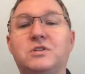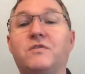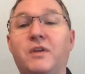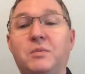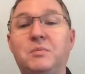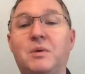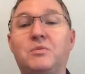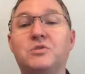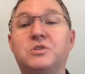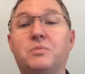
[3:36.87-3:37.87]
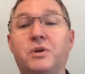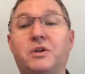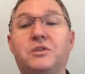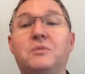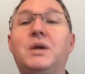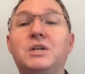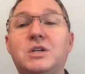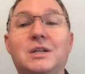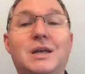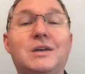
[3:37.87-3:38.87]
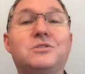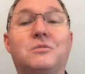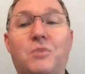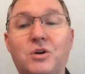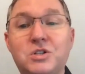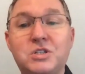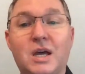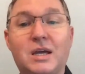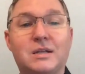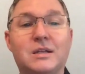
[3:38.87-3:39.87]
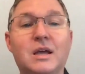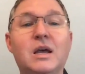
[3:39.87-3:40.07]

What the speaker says: and family members to put on their PJ days on March 2nd